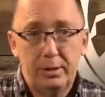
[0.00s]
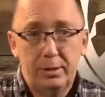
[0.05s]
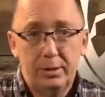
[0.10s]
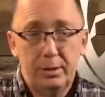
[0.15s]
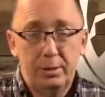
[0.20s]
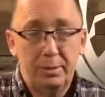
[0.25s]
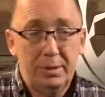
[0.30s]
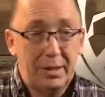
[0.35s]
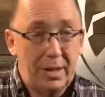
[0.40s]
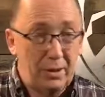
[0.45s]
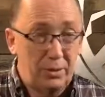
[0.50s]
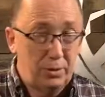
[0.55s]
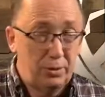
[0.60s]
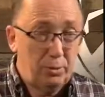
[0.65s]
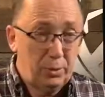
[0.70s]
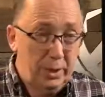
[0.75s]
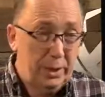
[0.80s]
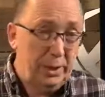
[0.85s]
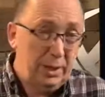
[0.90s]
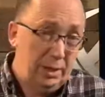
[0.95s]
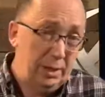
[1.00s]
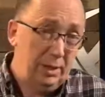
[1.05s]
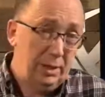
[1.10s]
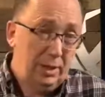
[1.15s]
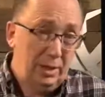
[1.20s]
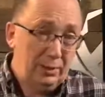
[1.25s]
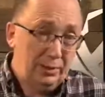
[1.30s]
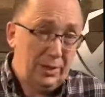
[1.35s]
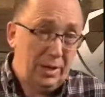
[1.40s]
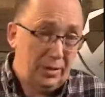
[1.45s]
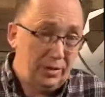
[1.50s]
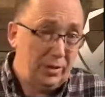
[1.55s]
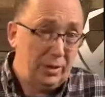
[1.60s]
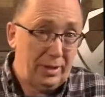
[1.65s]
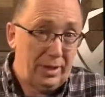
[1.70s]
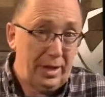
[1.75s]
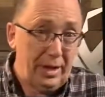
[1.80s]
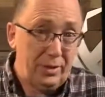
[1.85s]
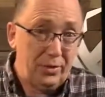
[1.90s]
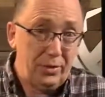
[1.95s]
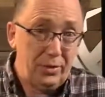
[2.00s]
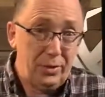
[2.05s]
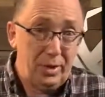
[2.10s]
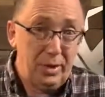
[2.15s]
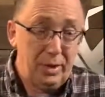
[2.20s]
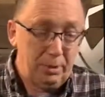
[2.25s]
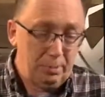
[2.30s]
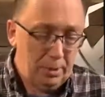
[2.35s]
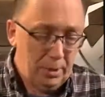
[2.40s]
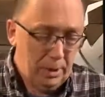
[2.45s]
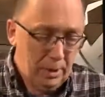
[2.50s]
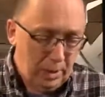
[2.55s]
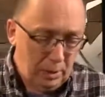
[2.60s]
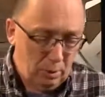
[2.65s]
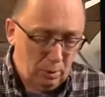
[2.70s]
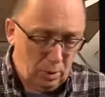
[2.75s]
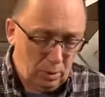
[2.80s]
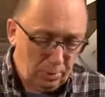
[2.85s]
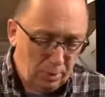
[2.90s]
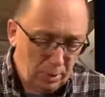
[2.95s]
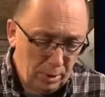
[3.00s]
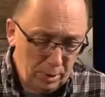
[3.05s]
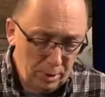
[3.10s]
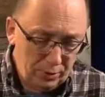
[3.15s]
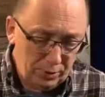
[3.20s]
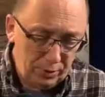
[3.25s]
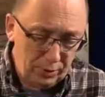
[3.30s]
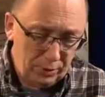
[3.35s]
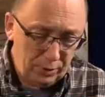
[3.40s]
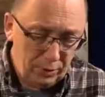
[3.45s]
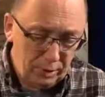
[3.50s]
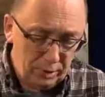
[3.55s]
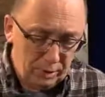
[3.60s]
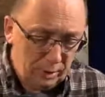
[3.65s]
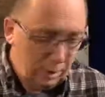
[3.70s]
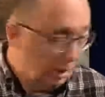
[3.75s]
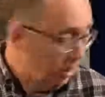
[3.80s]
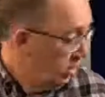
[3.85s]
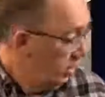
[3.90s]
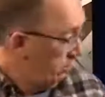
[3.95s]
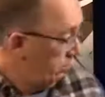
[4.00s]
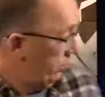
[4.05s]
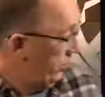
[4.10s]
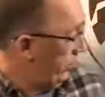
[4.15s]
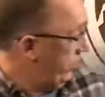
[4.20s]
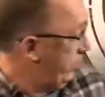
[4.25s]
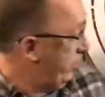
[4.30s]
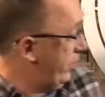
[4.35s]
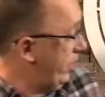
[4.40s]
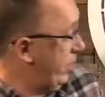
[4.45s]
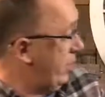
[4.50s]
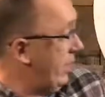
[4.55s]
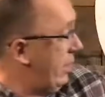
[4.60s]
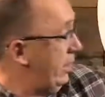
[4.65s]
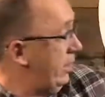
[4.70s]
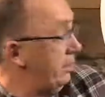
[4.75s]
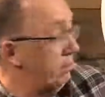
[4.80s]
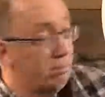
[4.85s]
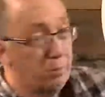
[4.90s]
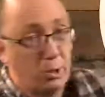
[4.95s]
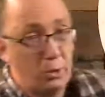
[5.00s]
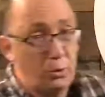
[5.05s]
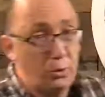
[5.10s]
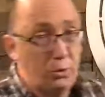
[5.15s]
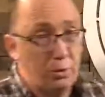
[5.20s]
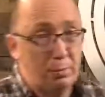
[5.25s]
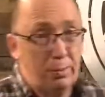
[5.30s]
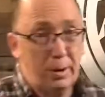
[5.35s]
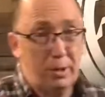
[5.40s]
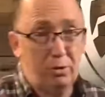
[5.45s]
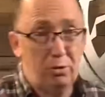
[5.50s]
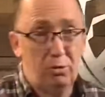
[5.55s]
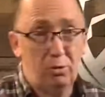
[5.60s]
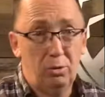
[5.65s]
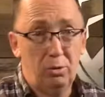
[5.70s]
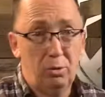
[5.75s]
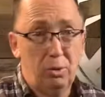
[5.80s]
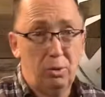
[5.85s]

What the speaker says: I mean, that's the last step. And what Paul says here, then I can boast about you.